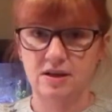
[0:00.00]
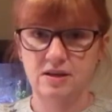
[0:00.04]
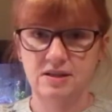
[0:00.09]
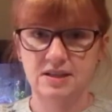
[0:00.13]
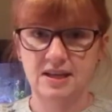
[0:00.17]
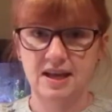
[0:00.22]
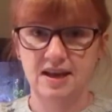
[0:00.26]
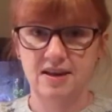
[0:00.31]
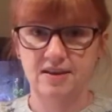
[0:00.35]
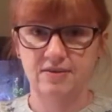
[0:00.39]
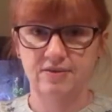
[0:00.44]
to
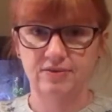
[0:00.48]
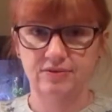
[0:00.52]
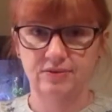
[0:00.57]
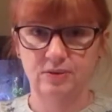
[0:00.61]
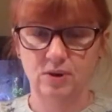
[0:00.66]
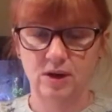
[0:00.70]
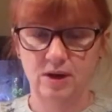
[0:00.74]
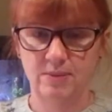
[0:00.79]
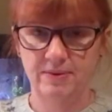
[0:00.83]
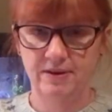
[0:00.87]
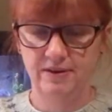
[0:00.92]
have
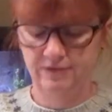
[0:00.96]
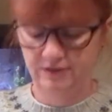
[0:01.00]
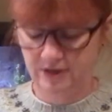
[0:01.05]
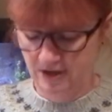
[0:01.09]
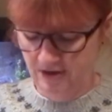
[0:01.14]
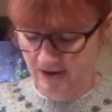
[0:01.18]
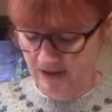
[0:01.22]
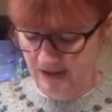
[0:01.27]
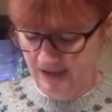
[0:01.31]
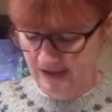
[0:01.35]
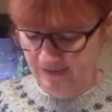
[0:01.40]
quite a bit of
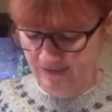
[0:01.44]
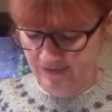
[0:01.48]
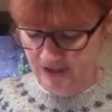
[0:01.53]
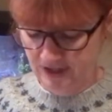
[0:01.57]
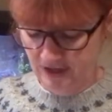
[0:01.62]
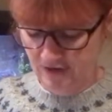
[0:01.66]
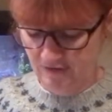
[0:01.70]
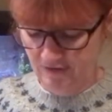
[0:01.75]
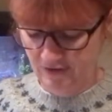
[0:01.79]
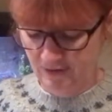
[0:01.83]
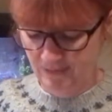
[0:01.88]
yarn left
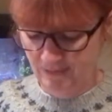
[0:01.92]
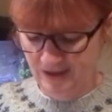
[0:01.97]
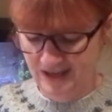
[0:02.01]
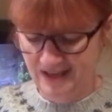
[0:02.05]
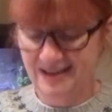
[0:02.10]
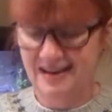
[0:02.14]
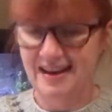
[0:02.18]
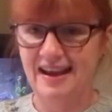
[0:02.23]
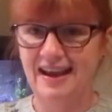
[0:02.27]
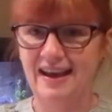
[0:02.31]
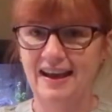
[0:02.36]
over, but
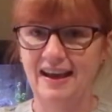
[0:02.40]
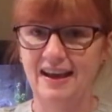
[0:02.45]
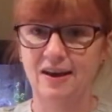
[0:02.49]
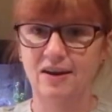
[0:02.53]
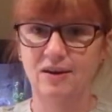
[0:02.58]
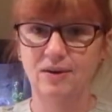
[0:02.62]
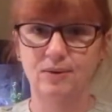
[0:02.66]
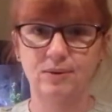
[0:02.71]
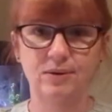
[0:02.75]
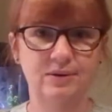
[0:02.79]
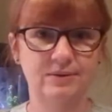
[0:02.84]

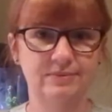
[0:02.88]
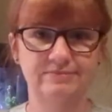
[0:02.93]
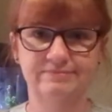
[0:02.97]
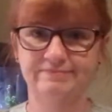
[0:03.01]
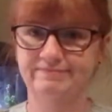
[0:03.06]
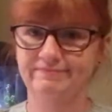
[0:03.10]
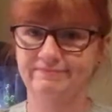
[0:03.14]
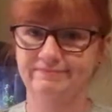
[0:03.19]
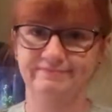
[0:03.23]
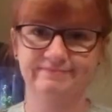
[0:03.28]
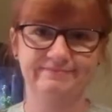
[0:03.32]
now
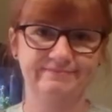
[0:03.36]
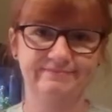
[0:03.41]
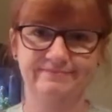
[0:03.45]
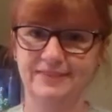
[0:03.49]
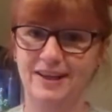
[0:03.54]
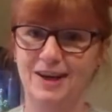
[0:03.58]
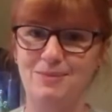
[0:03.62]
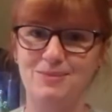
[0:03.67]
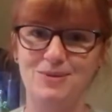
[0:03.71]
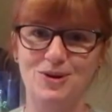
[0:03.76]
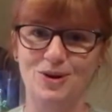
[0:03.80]

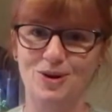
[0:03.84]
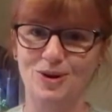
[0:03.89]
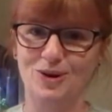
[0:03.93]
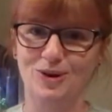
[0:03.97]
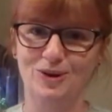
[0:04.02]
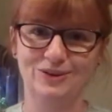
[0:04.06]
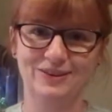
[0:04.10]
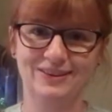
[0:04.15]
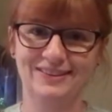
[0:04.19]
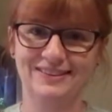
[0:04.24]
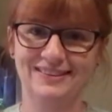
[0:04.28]
I'm
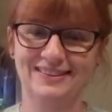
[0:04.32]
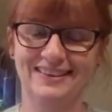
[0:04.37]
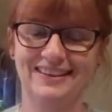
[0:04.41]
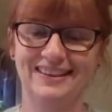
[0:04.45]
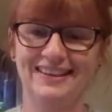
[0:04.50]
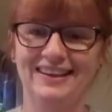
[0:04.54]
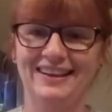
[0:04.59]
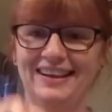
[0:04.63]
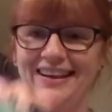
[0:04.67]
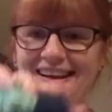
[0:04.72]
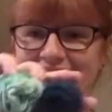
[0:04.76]
not.
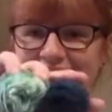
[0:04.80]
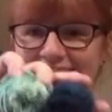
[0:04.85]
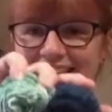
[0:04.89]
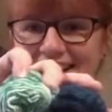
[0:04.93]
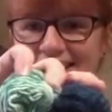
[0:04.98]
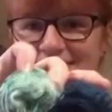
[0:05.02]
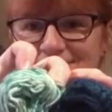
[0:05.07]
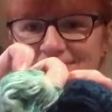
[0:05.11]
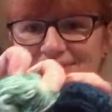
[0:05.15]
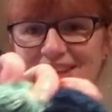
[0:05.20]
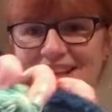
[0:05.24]

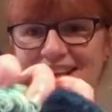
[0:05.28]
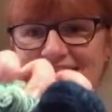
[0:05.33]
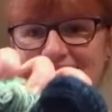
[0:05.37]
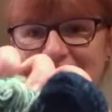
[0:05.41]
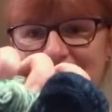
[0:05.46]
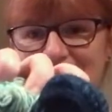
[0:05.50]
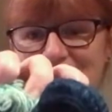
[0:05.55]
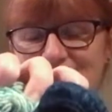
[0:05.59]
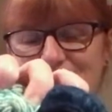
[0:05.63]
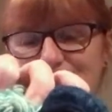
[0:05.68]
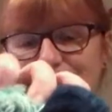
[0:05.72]

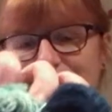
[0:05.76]
That's all